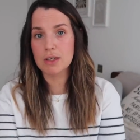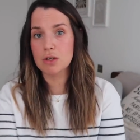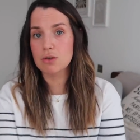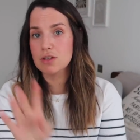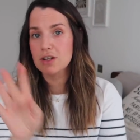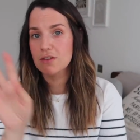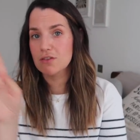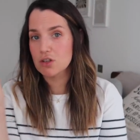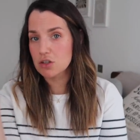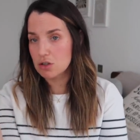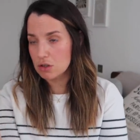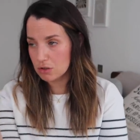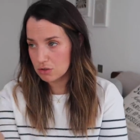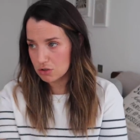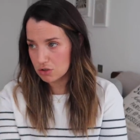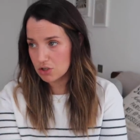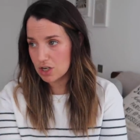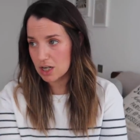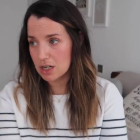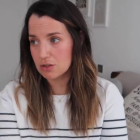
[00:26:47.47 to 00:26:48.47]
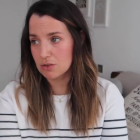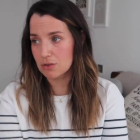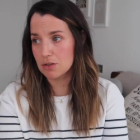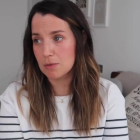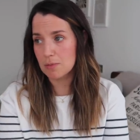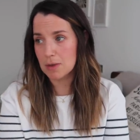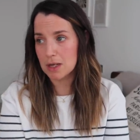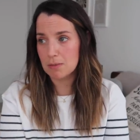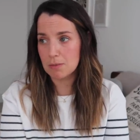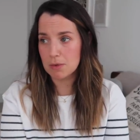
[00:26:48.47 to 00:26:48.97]
They also have to do lots of checks on
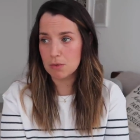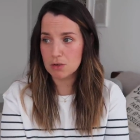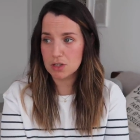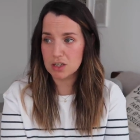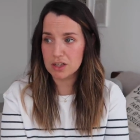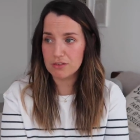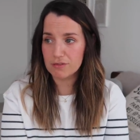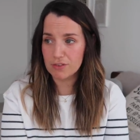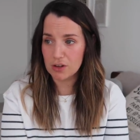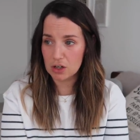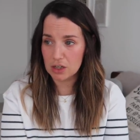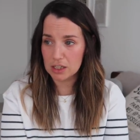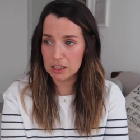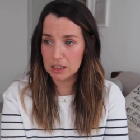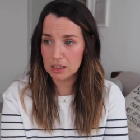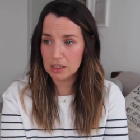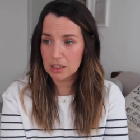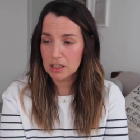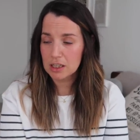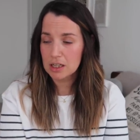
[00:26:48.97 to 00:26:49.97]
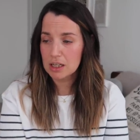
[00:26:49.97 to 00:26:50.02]
your baby, which is fine.